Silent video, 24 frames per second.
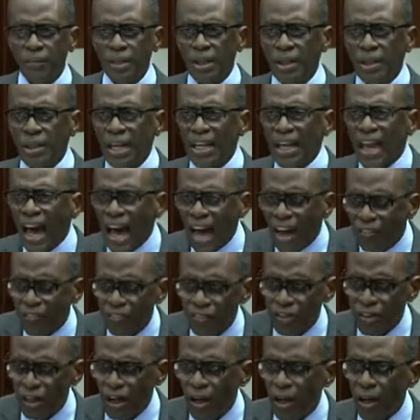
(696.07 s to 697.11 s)
that
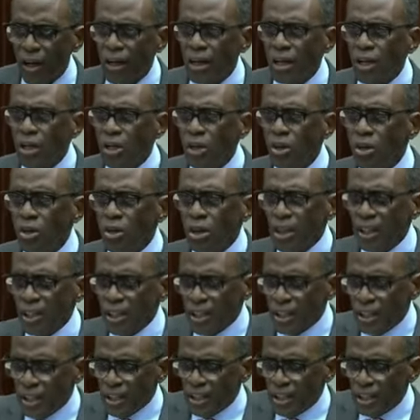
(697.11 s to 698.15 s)
after
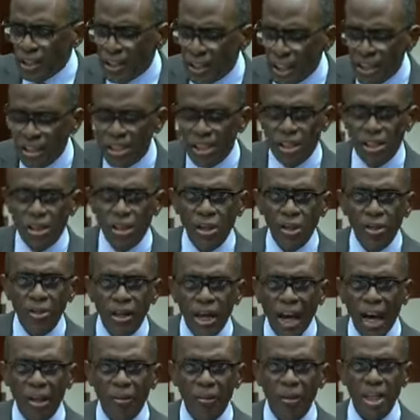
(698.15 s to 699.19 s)
this
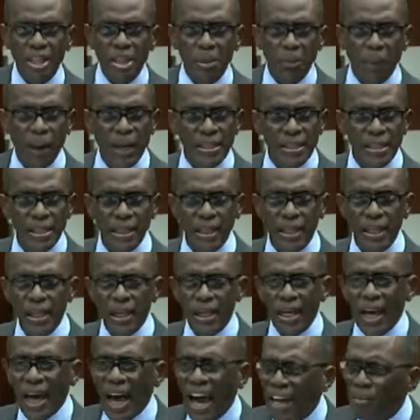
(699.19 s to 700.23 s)
United Workers' Party
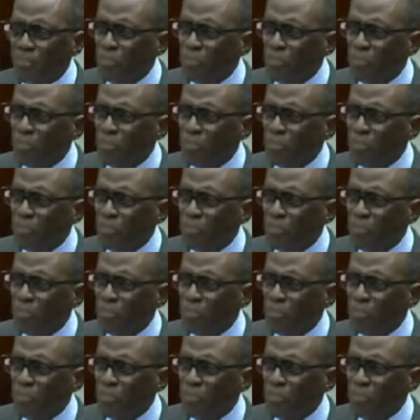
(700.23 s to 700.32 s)
had